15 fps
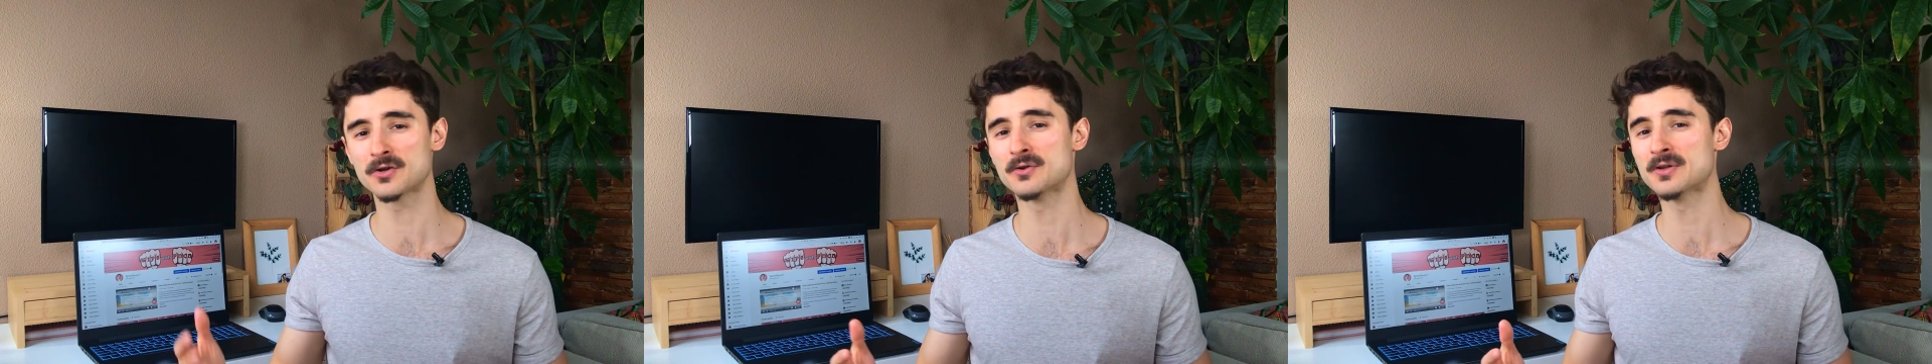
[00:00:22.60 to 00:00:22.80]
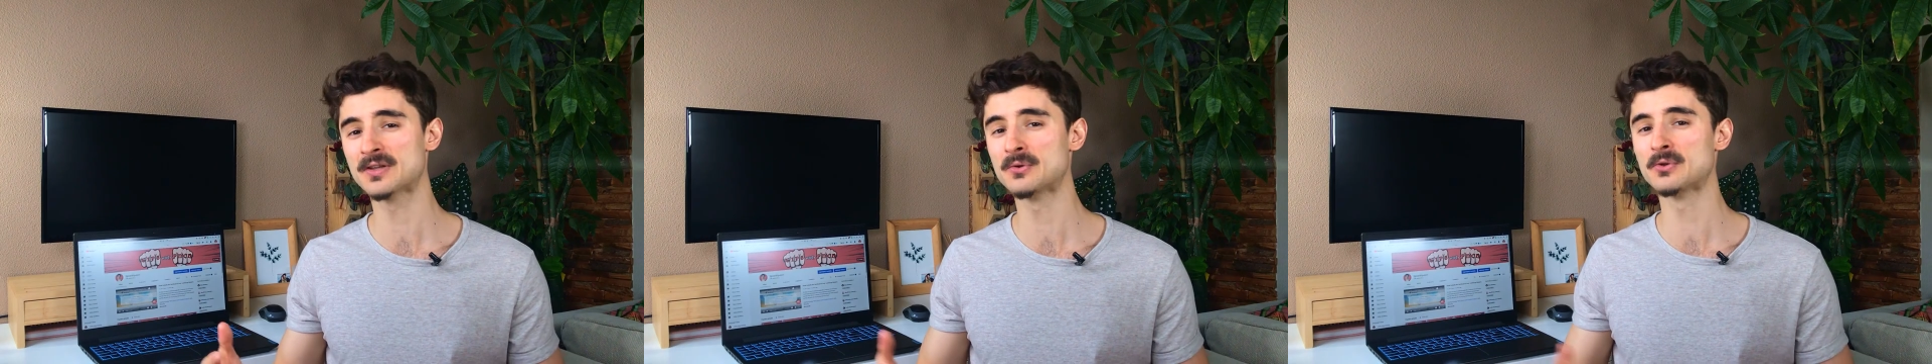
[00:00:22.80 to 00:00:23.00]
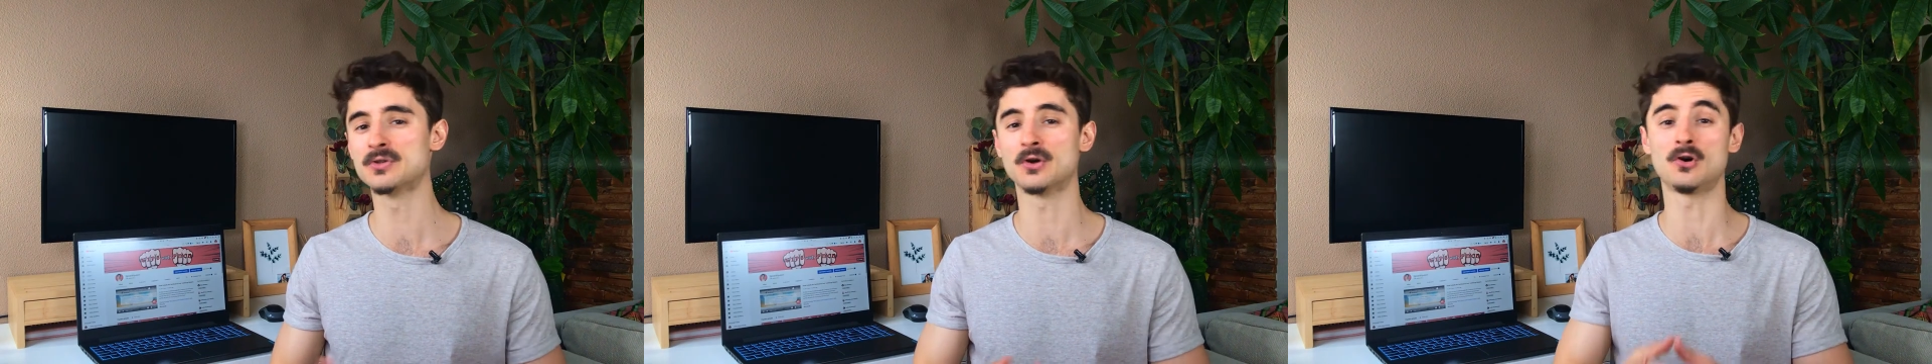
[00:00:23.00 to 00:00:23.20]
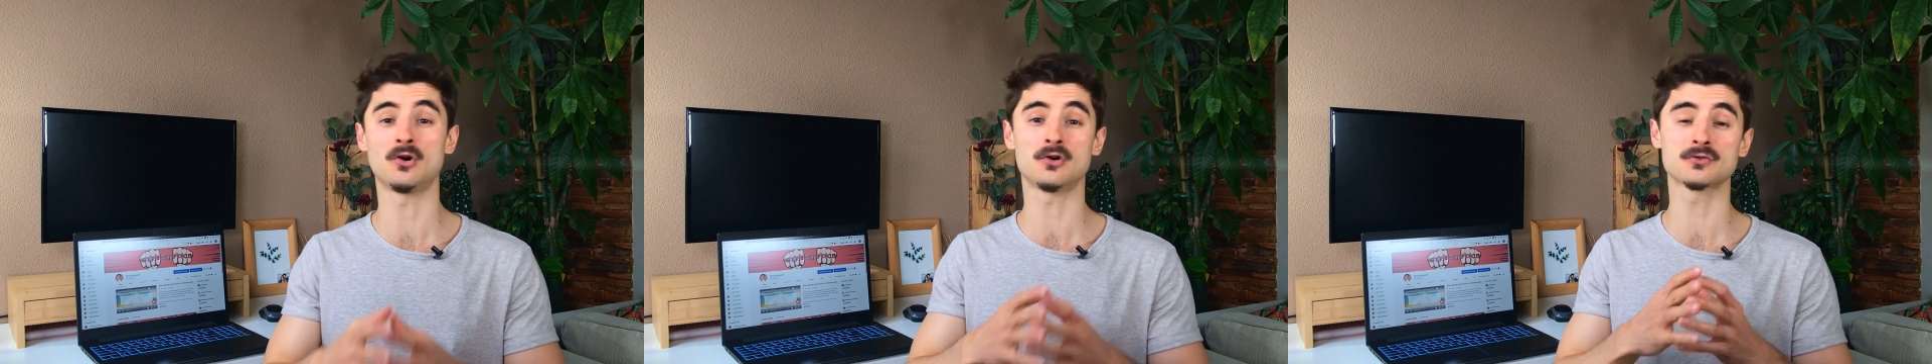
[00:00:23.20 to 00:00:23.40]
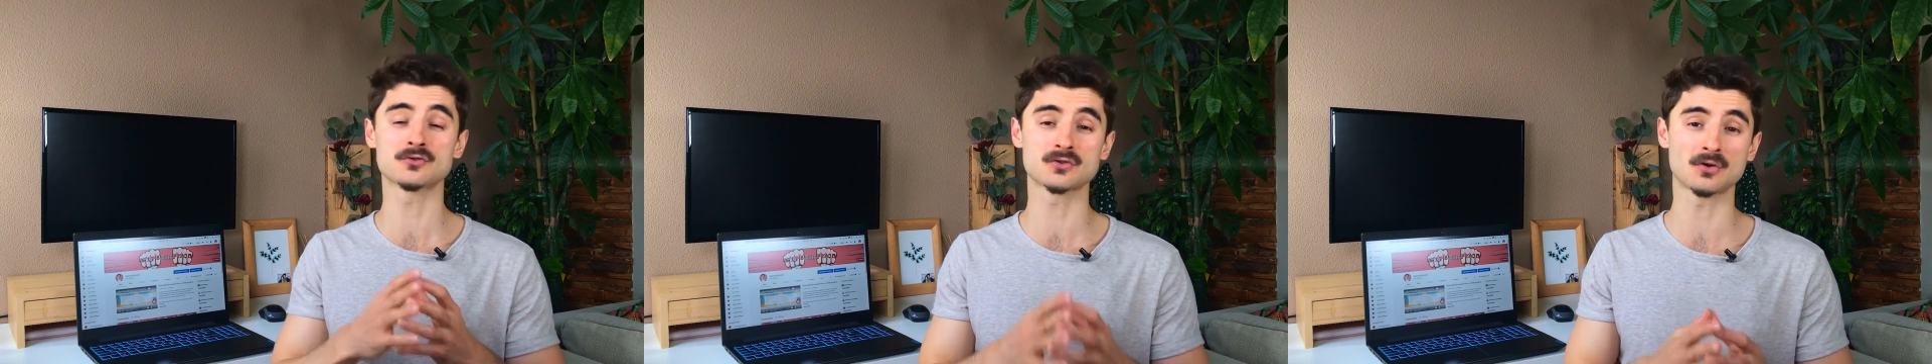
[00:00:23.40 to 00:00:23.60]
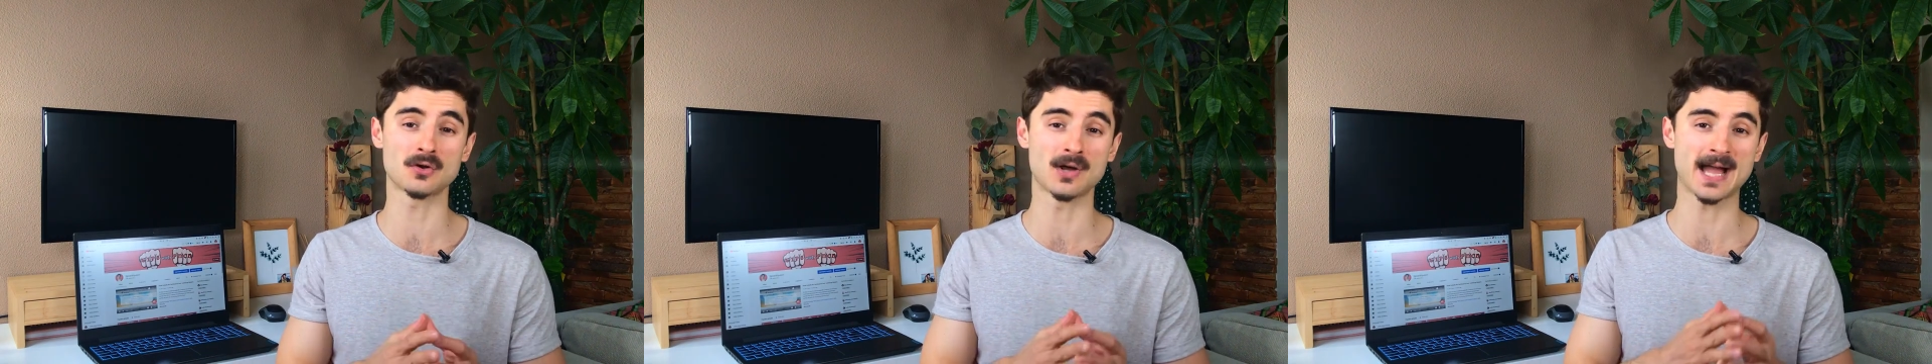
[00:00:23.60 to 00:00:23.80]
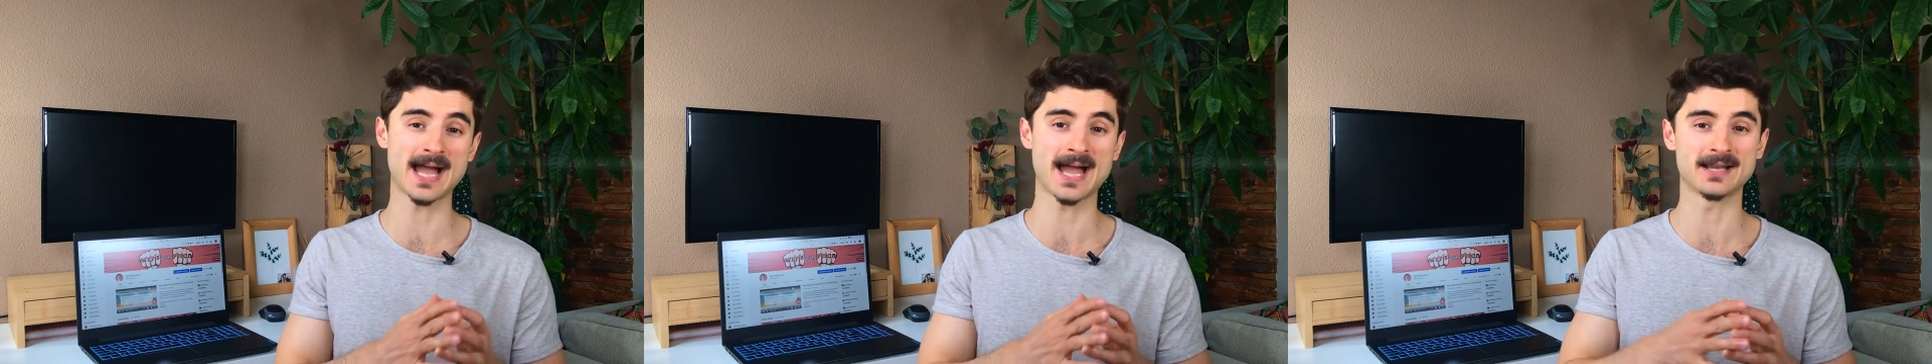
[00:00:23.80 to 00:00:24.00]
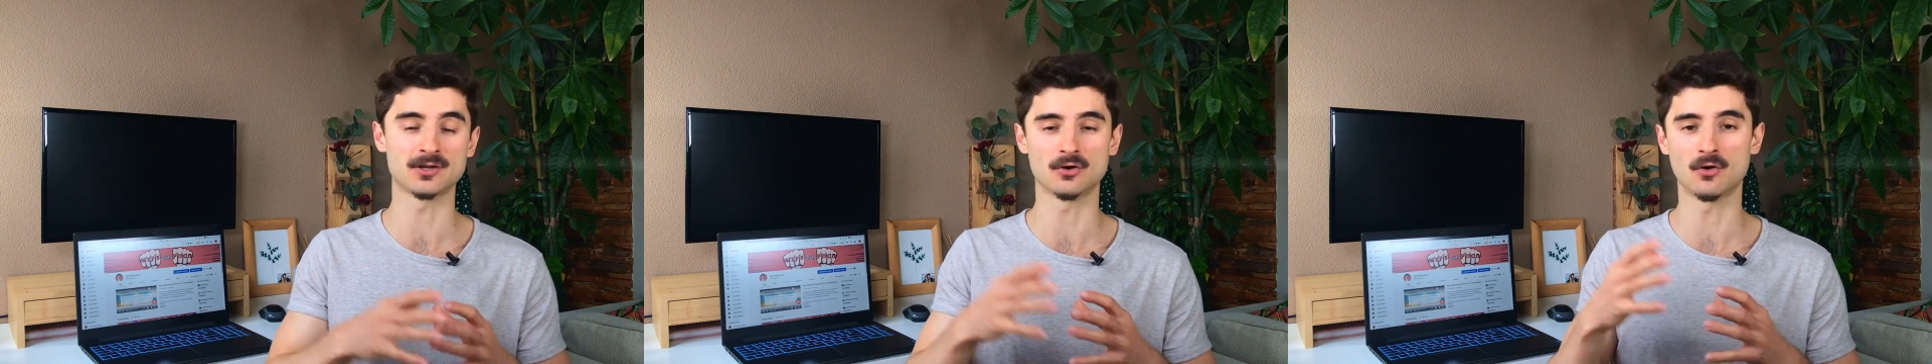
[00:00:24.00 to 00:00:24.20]
you could also
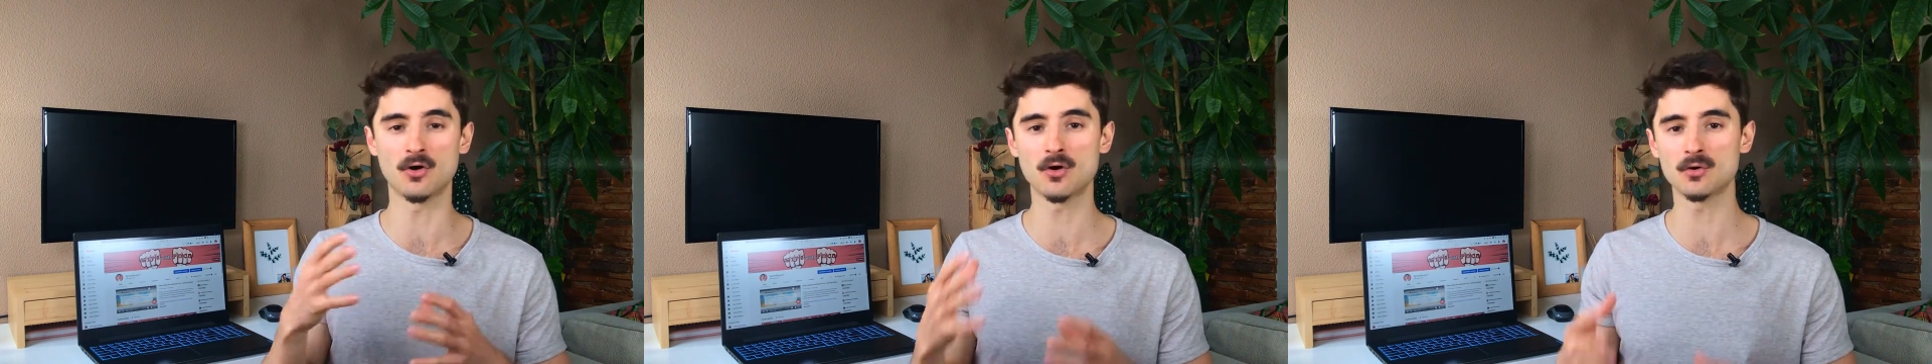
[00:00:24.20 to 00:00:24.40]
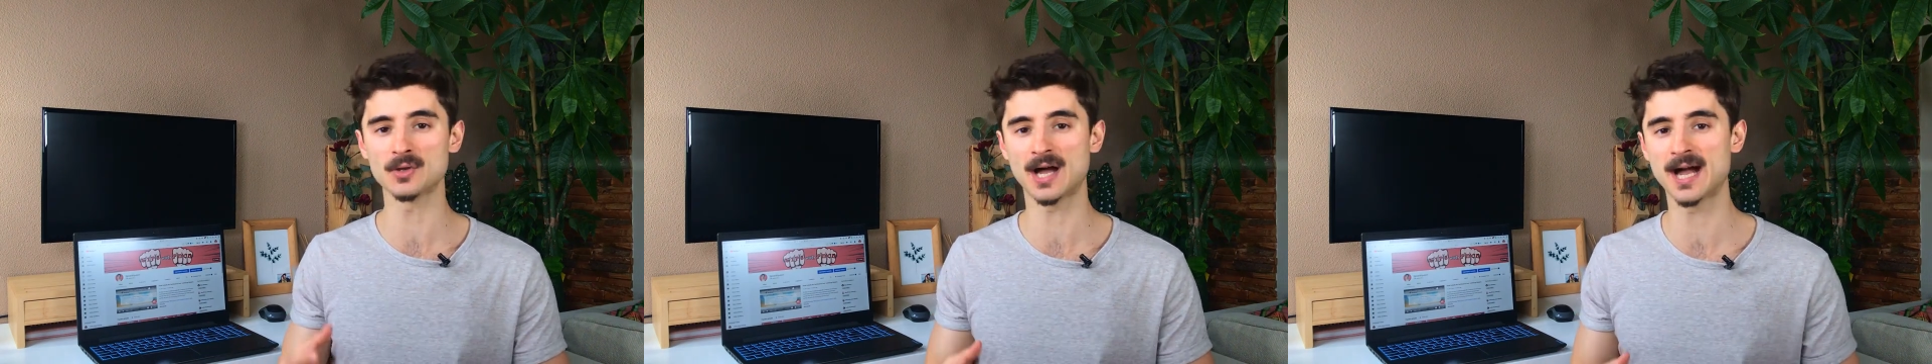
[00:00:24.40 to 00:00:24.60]
add your own